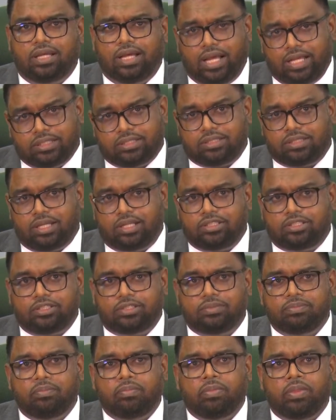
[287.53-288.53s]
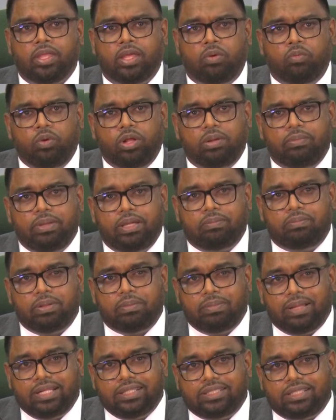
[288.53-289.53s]
As such, we'll be
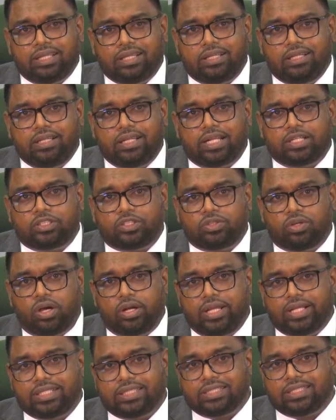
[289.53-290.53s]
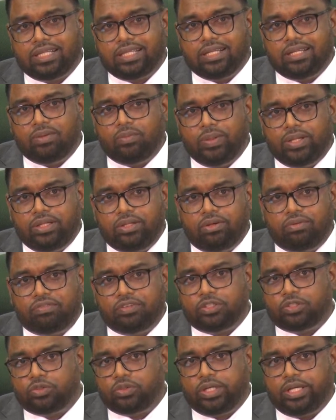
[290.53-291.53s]
implementing an electronic single window
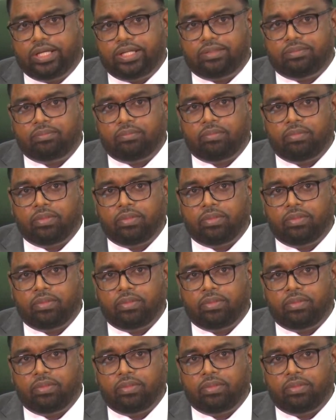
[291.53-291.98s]
for trade